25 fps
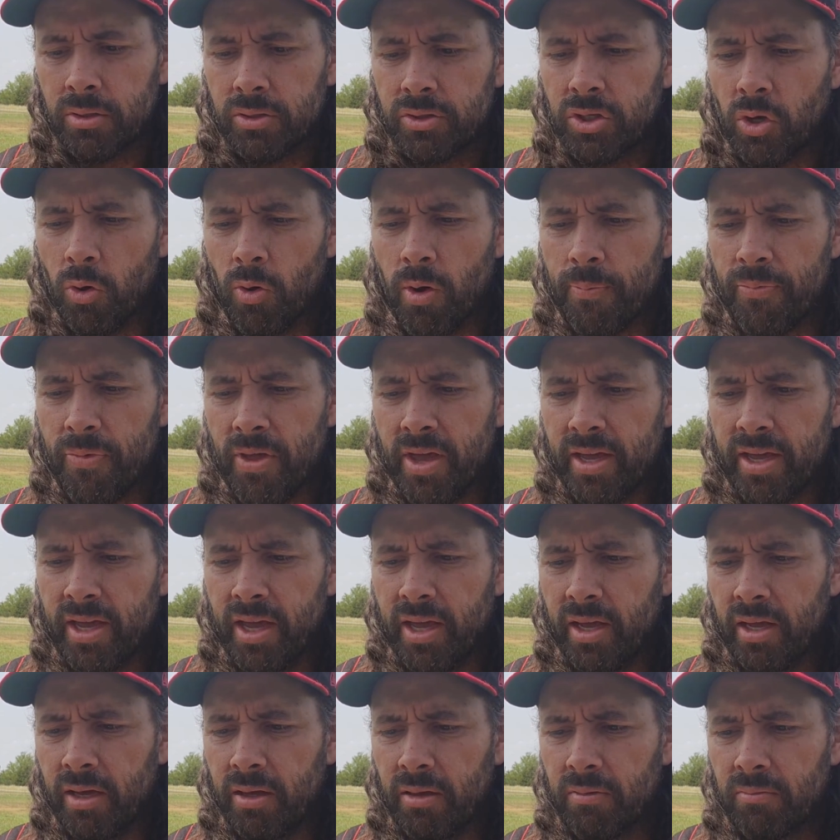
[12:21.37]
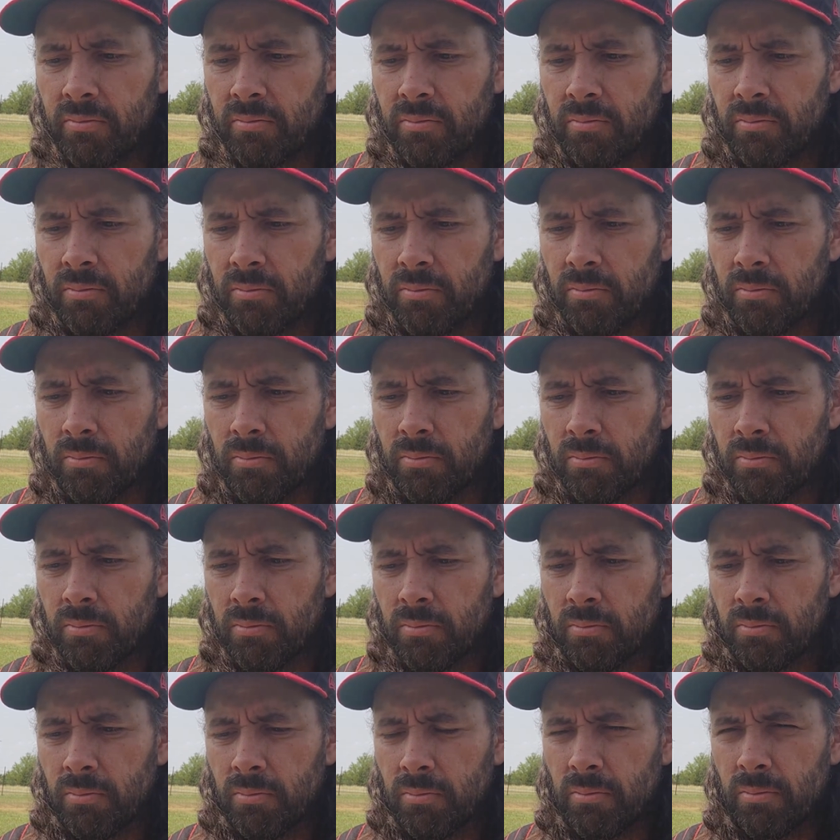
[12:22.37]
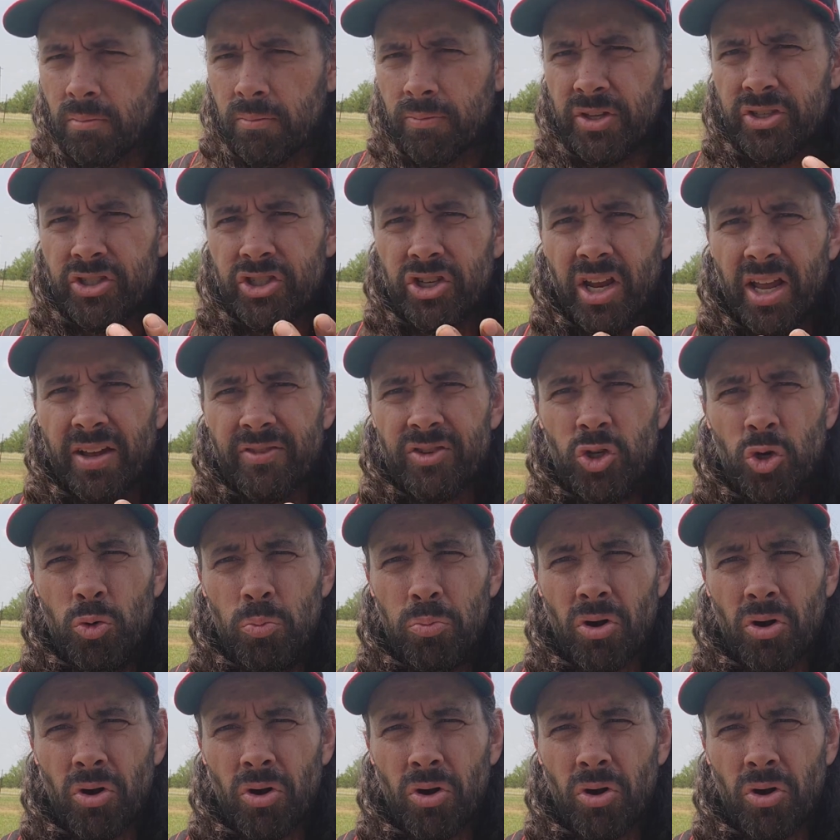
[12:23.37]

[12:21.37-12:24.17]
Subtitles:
So I'm thinking, this should have 2